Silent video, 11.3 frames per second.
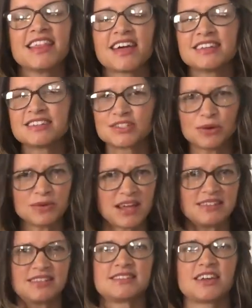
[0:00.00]
that is so
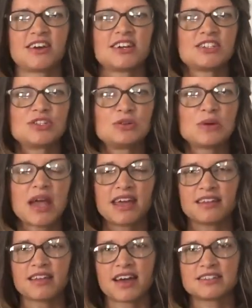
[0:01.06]
necessary to
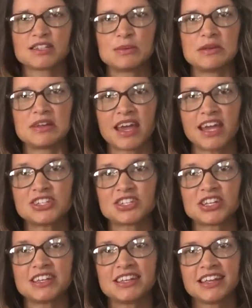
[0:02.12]
analyze
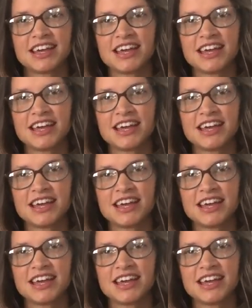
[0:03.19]
communication.